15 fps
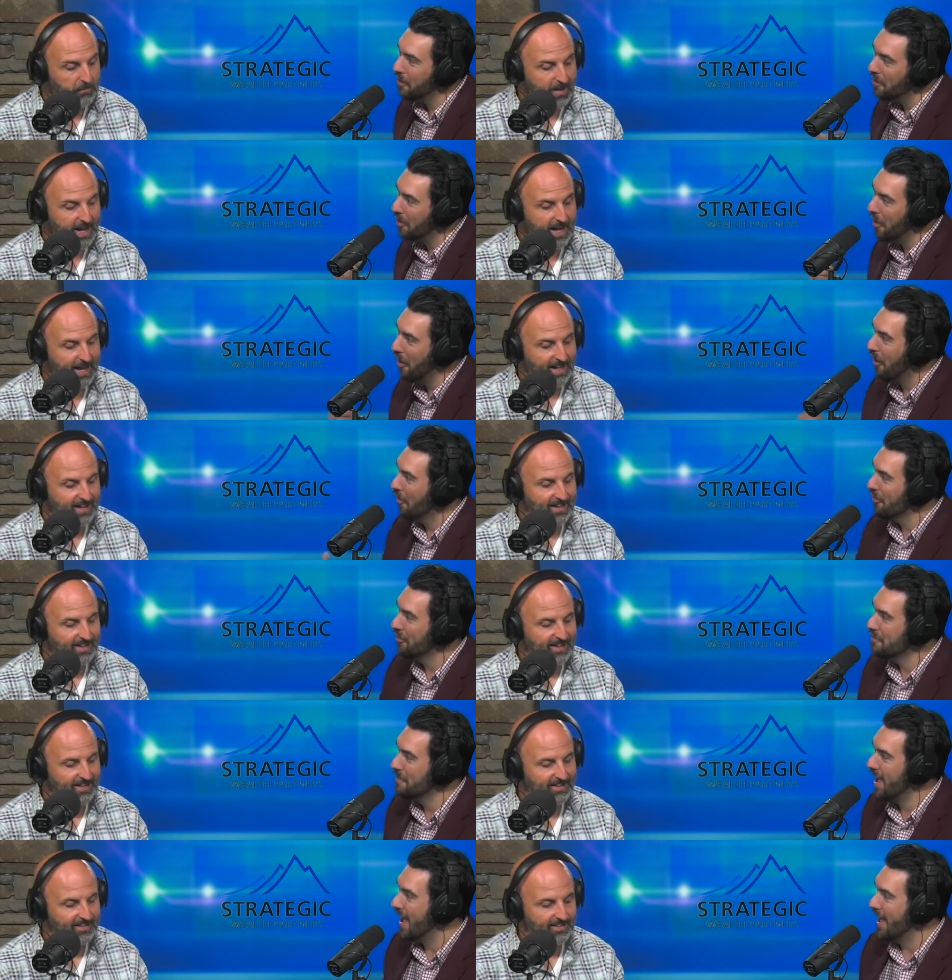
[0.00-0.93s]
Speaker 1: run all
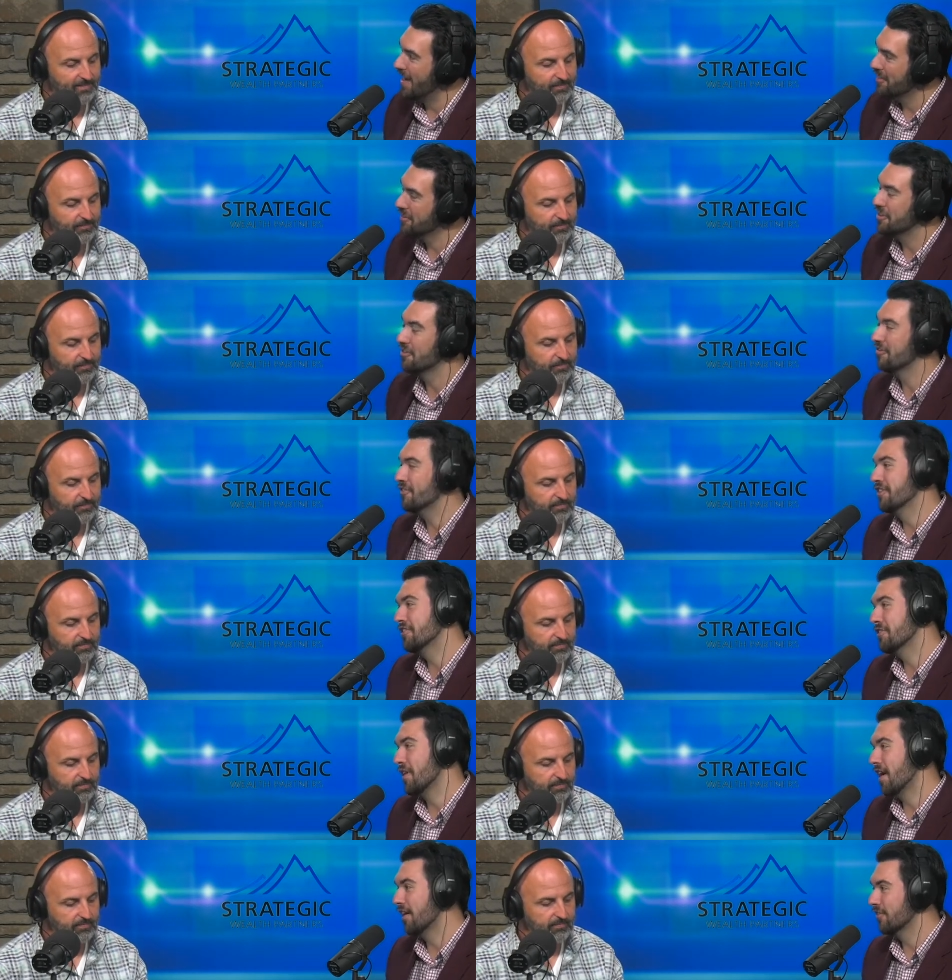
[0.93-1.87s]
the math to
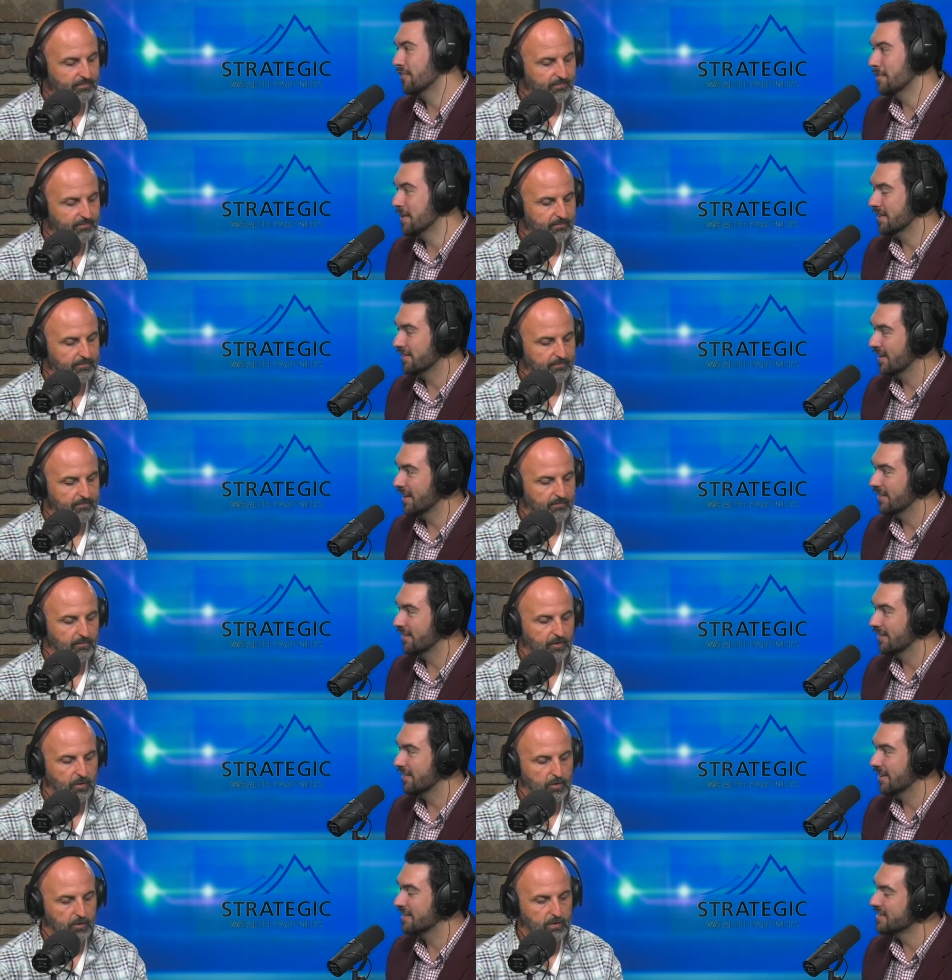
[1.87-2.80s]
figure out if it makes
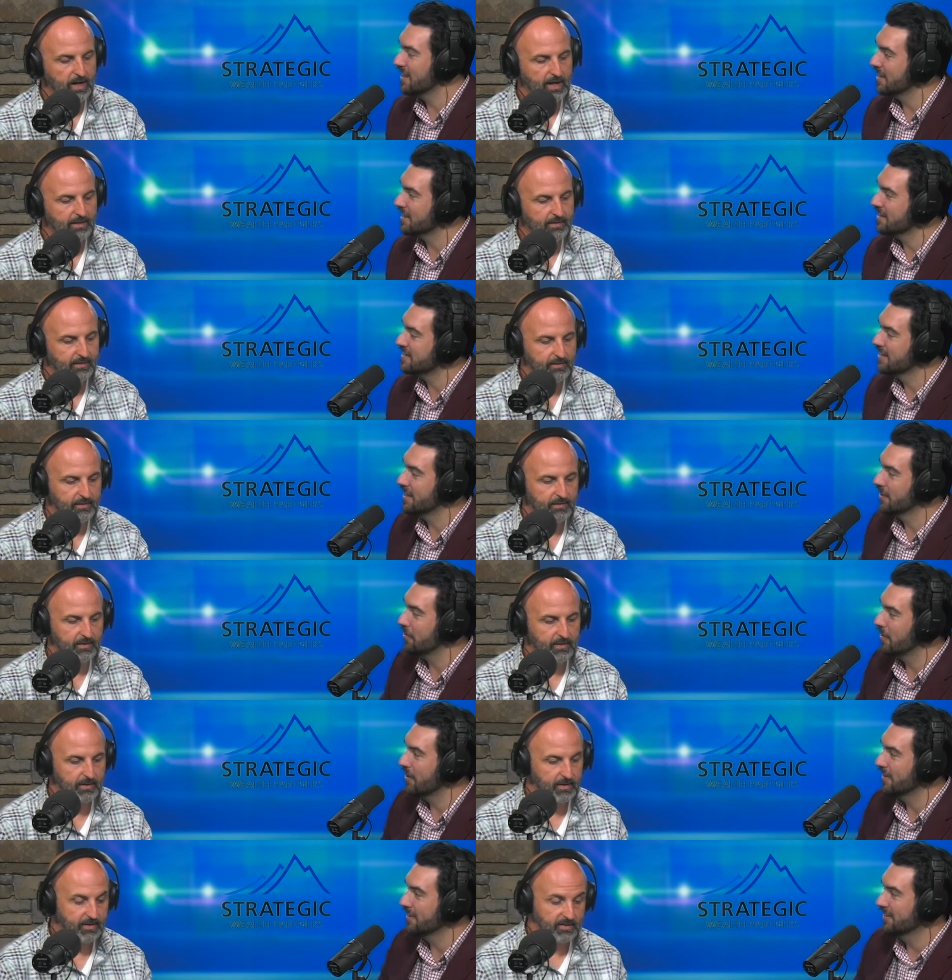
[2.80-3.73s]
sense. Correct. Isn't that isn't that
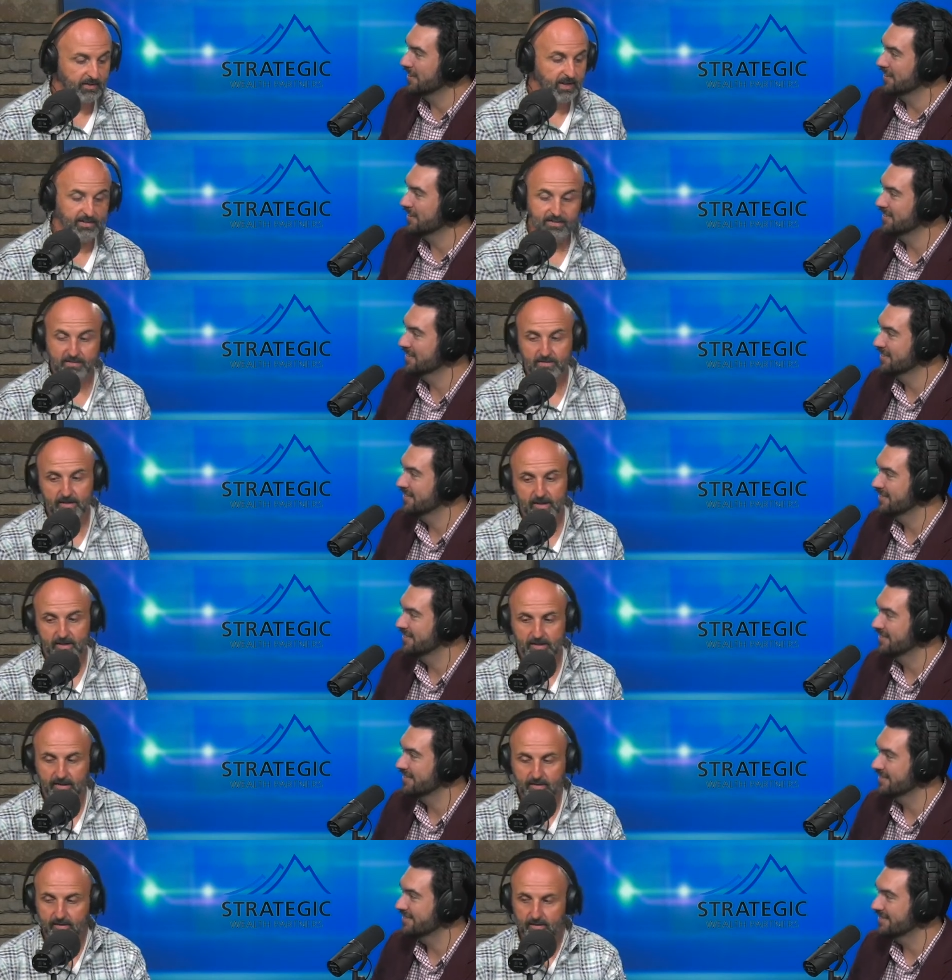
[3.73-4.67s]
great?
Speaker 2: That's
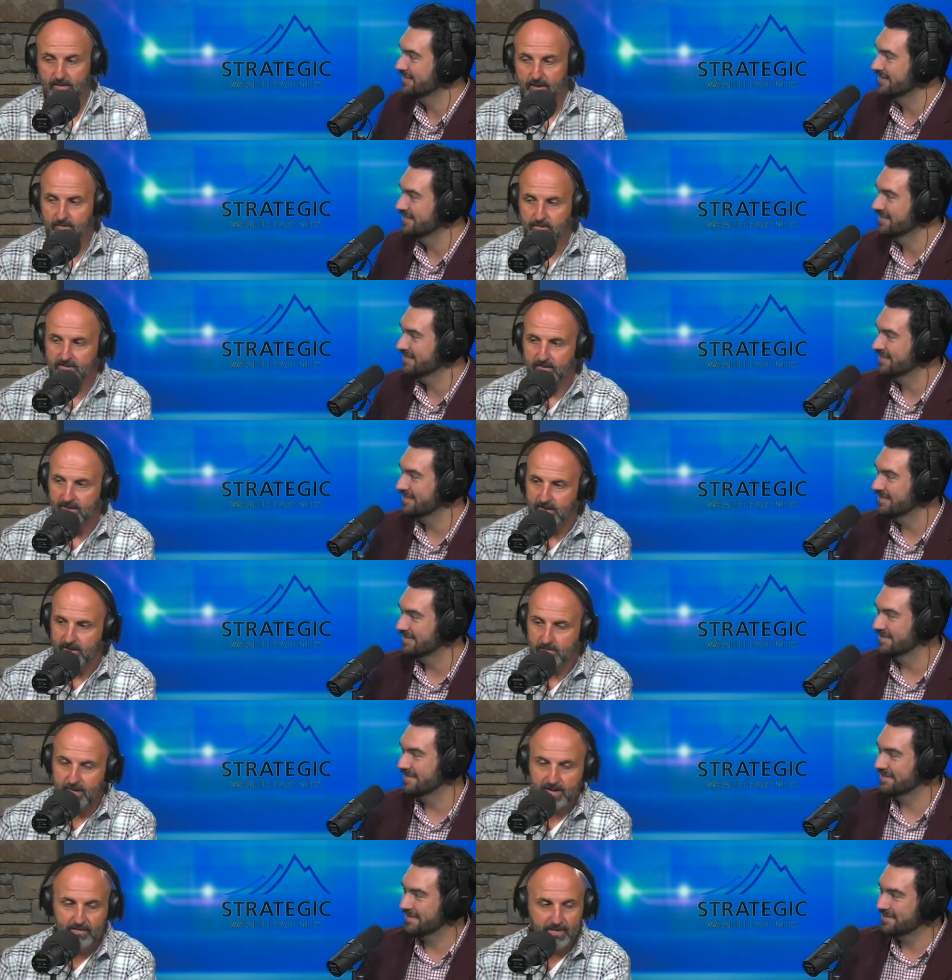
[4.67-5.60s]
exciting. I'm
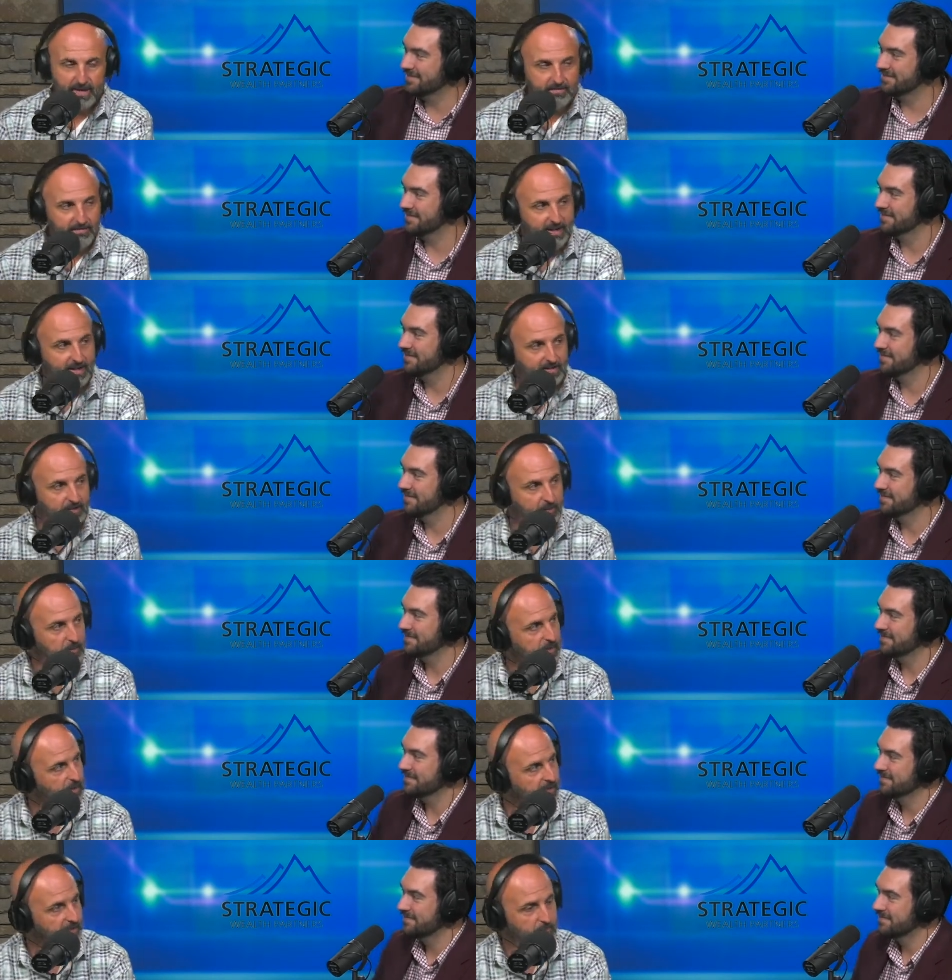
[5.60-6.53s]
excited about that fact that
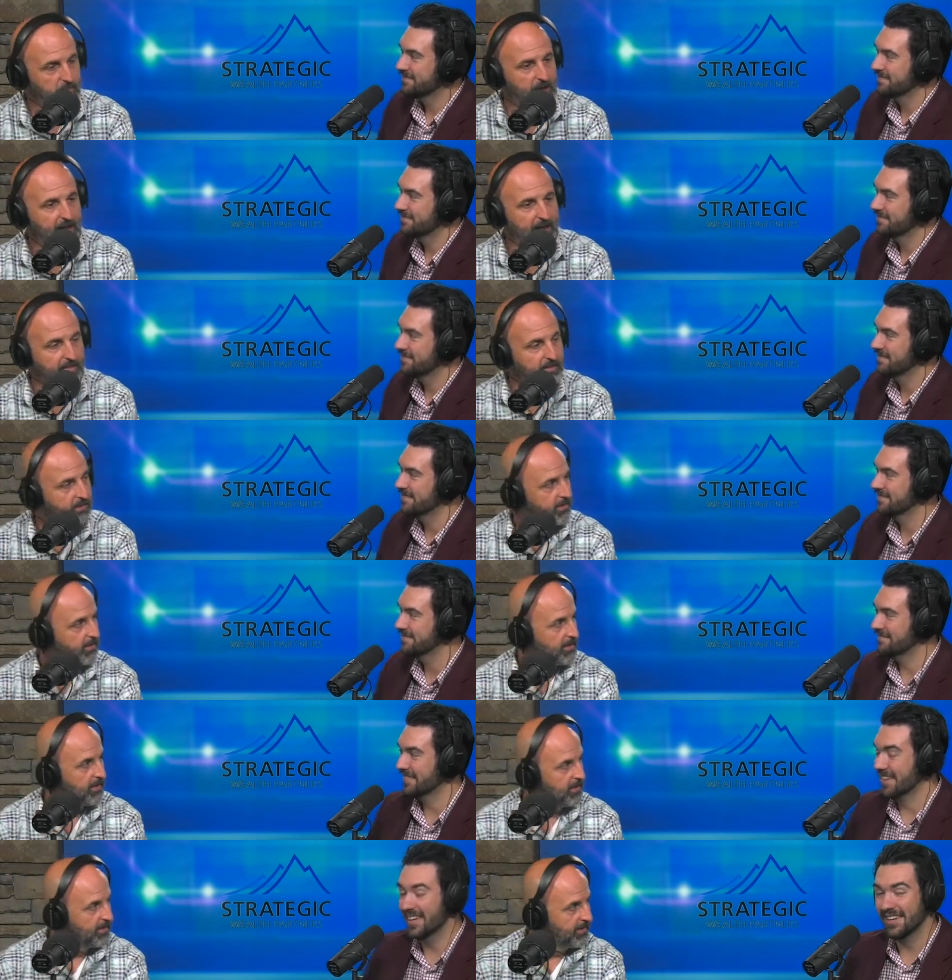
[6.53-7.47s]
we like math.
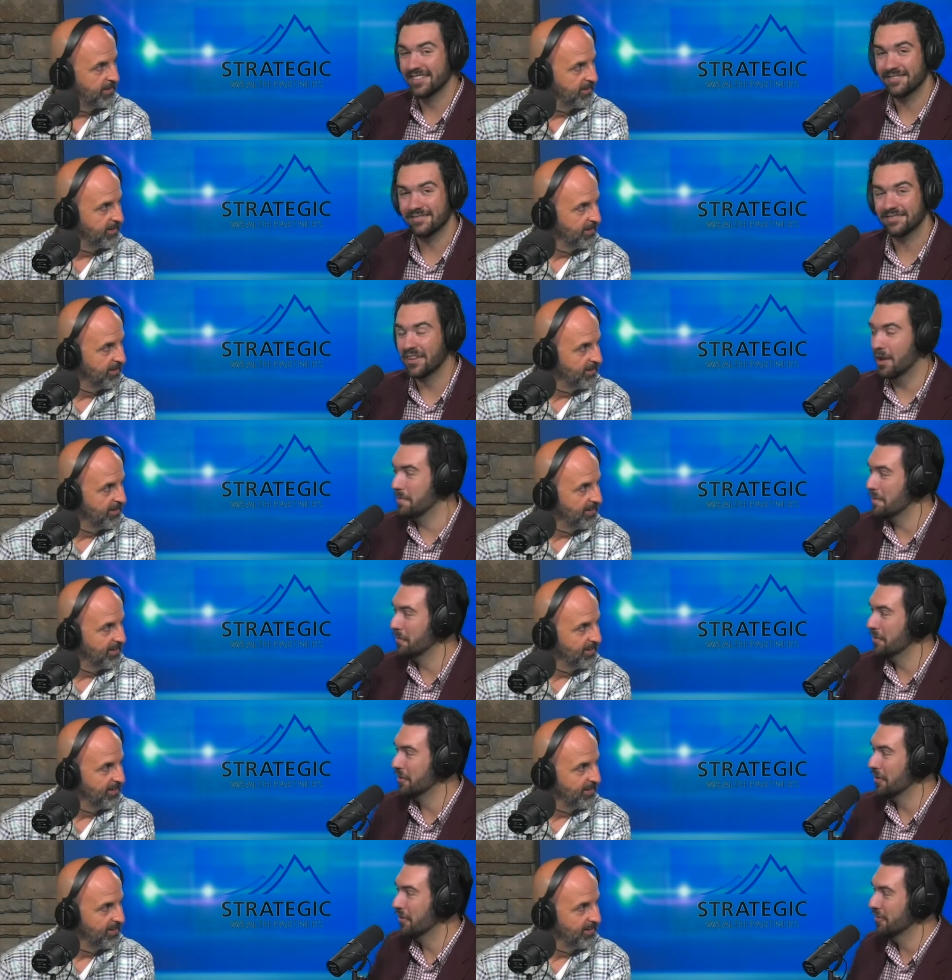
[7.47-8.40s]
Speaker 1: Yeah, a lot of
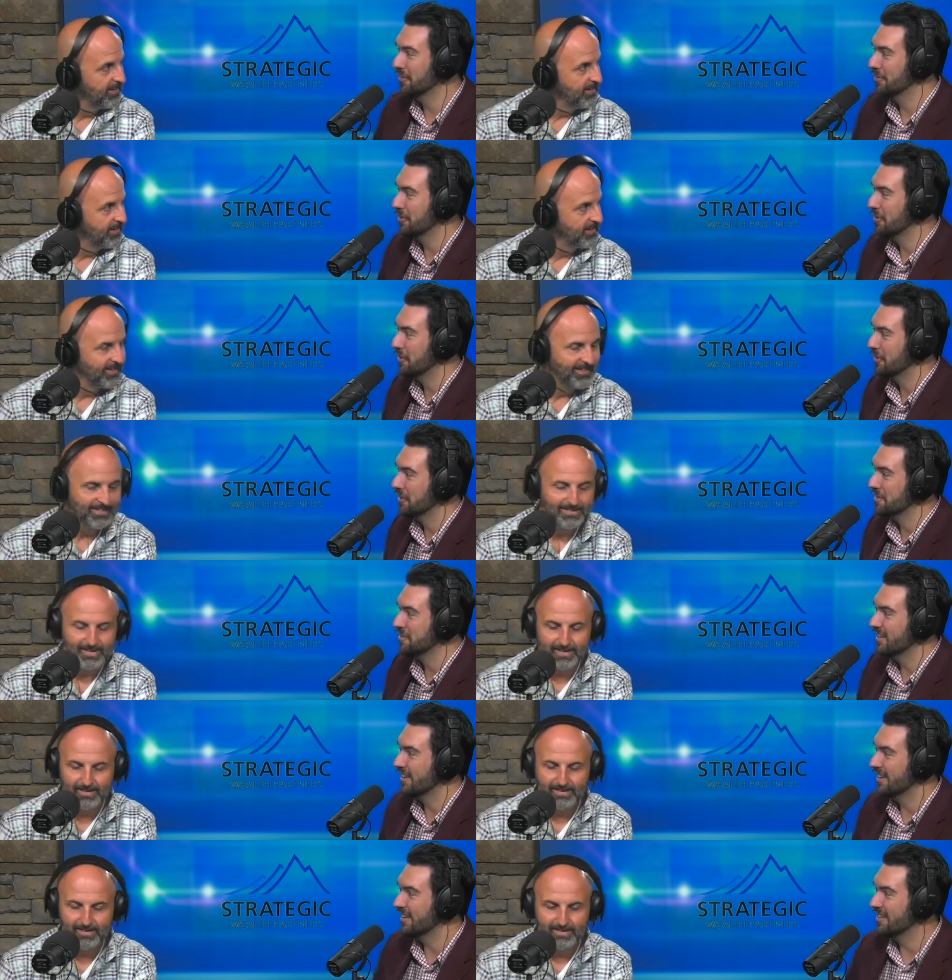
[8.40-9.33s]
people don't. So at
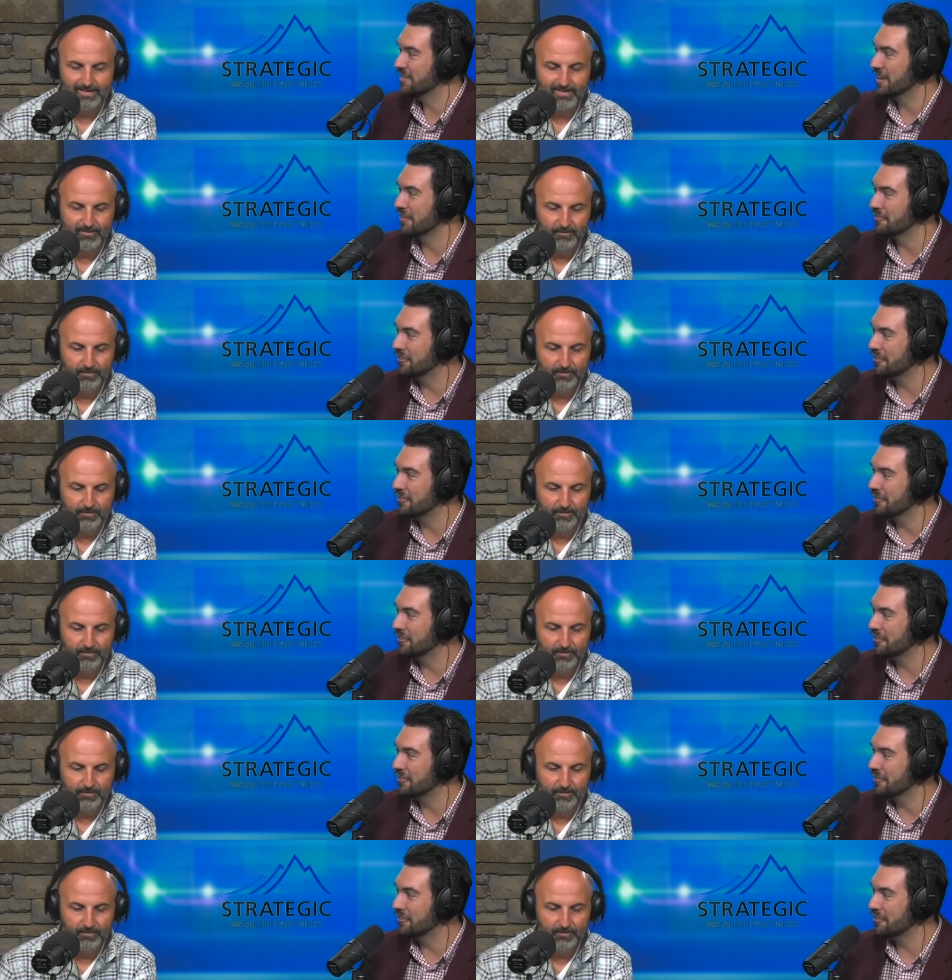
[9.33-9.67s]
least yeah. uh, you got to